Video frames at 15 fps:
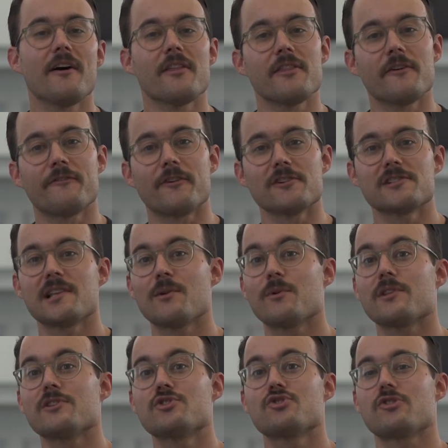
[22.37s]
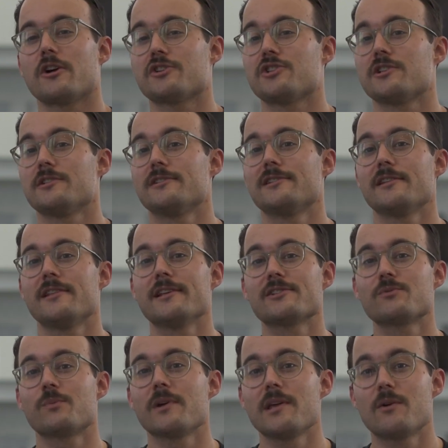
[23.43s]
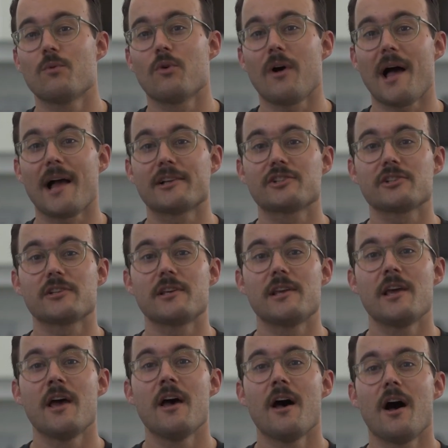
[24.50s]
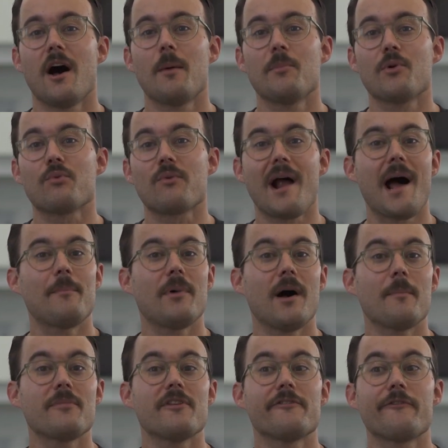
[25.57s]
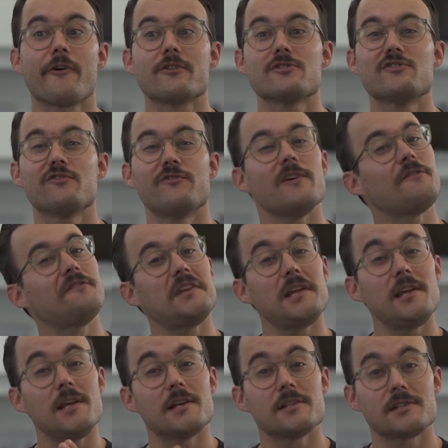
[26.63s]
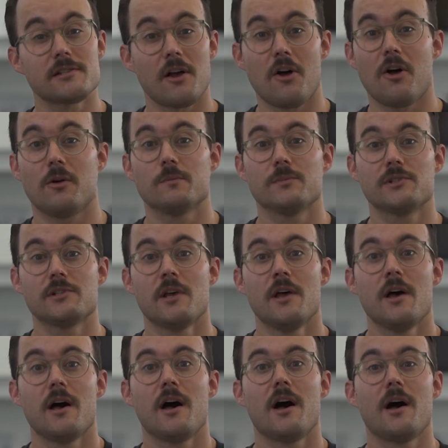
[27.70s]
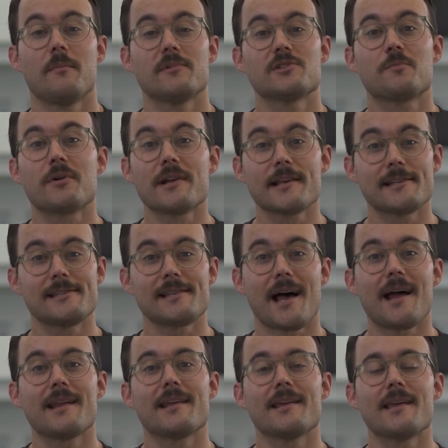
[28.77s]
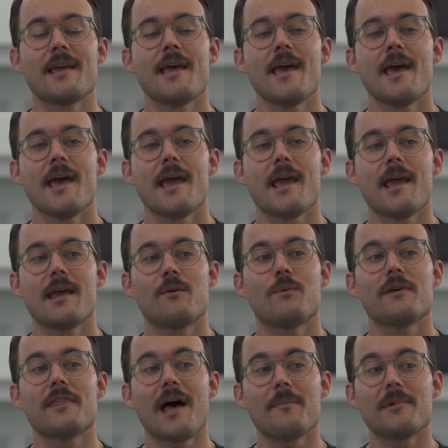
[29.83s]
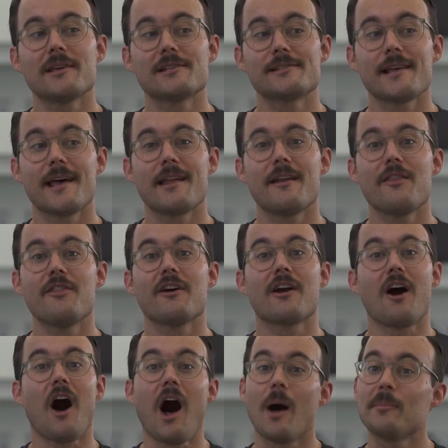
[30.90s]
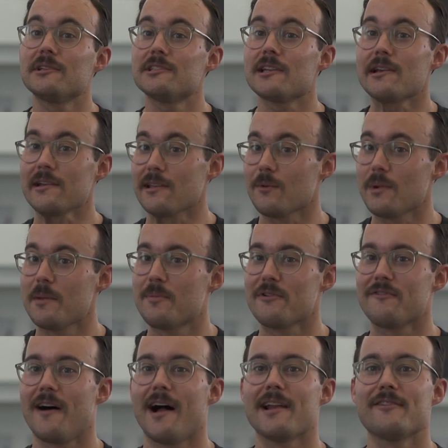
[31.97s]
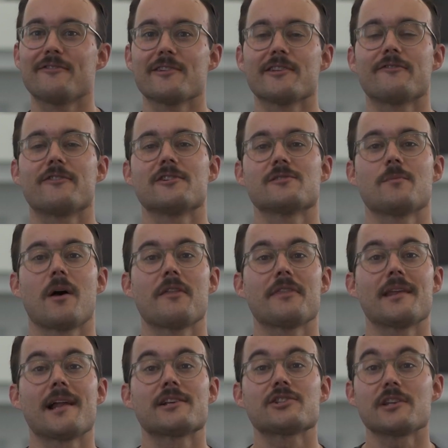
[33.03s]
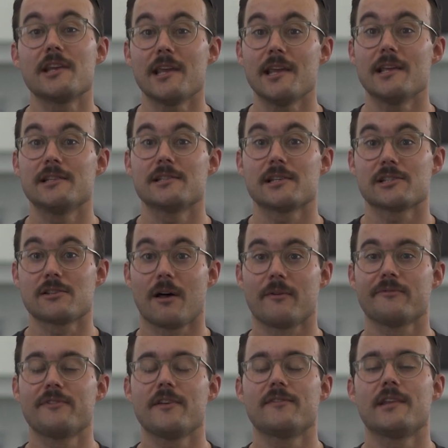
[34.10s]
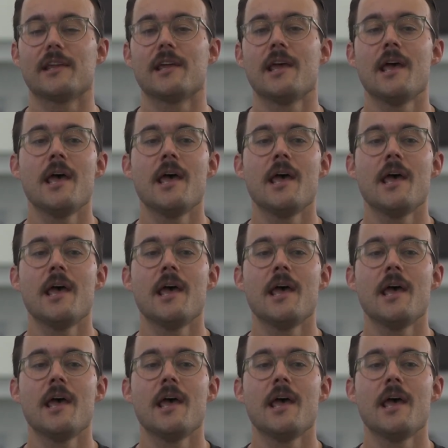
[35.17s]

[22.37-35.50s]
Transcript: the first thing with instructions, this week we'll actually wrap up the first 50 Psalms. It's pretty exciting. And with that being said, the commentary that we provided for the first month, it actually ends at Psalm 50.